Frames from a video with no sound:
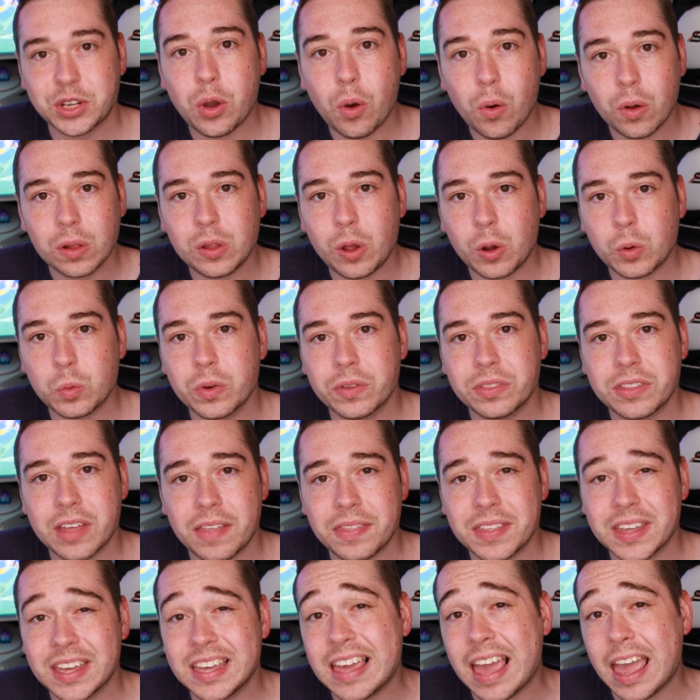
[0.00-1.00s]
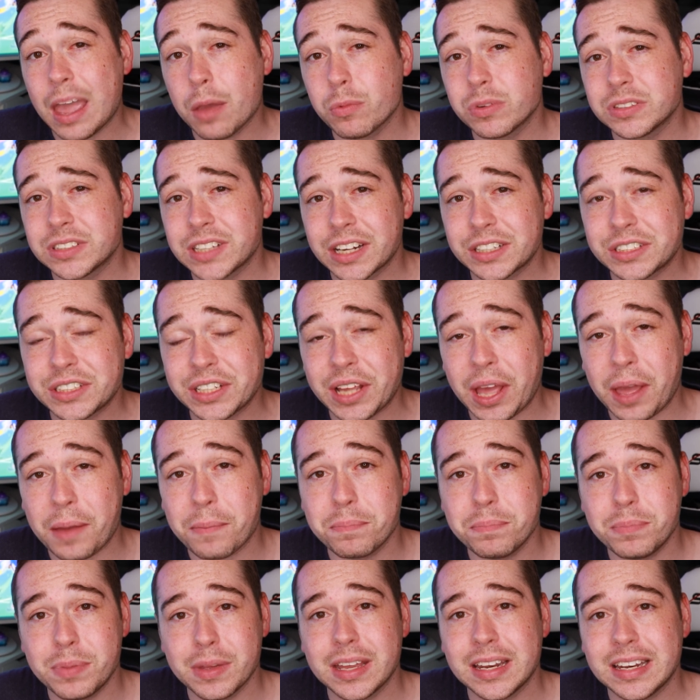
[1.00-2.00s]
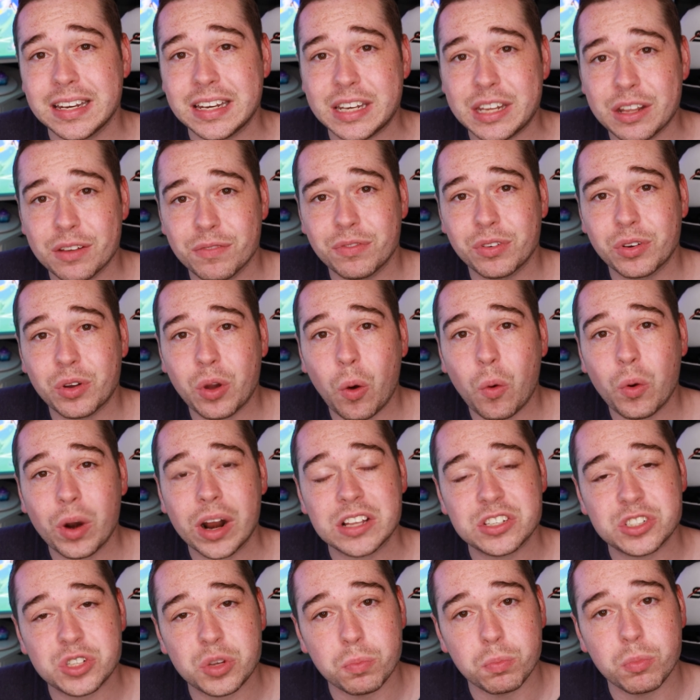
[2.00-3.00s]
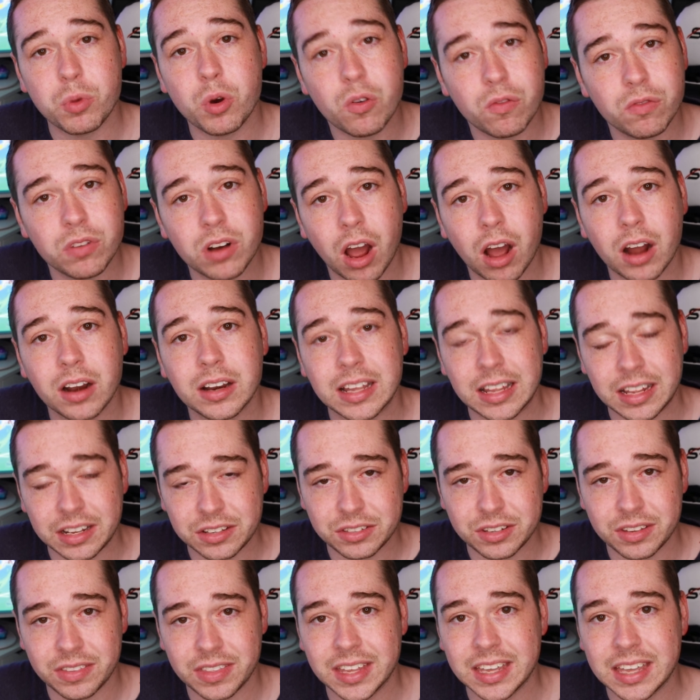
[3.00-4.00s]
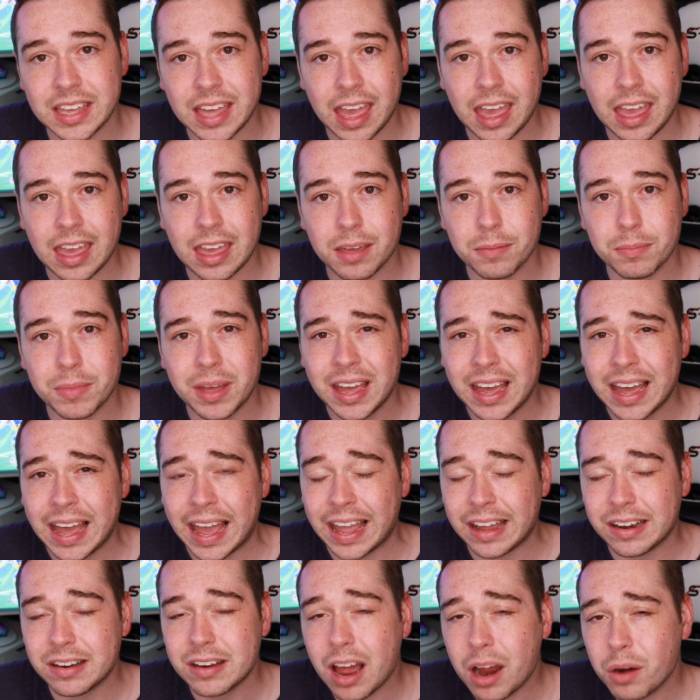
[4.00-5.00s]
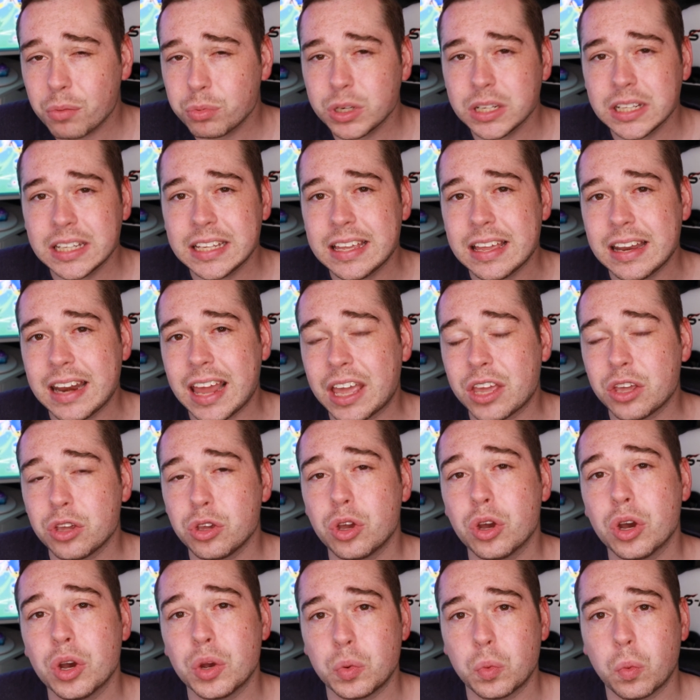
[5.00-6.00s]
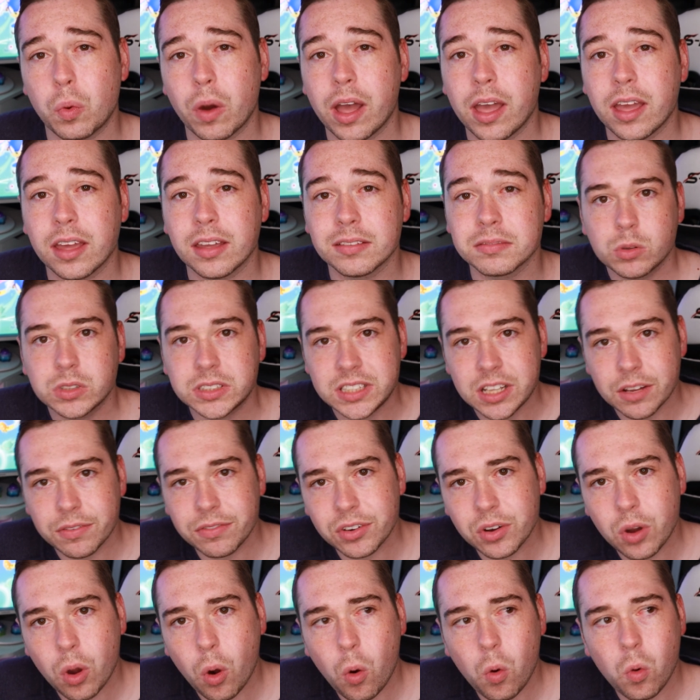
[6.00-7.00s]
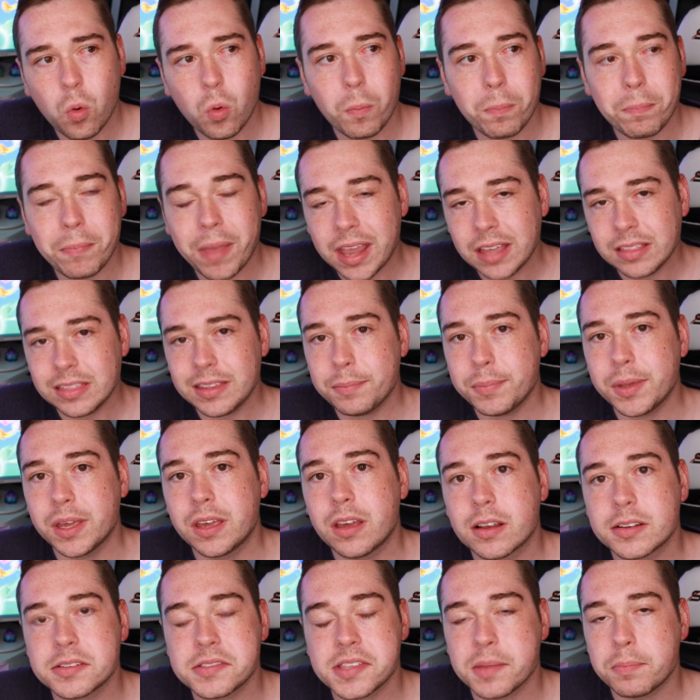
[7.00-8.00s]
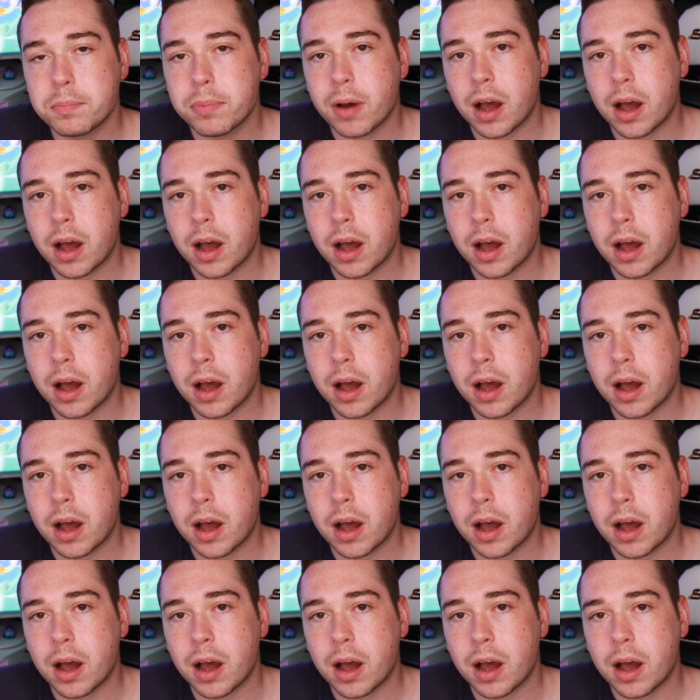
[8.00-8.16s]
to go along with that, the game was actually a bit difficult as you moved on into the game, and not really in a good way. It was difficult mainly because the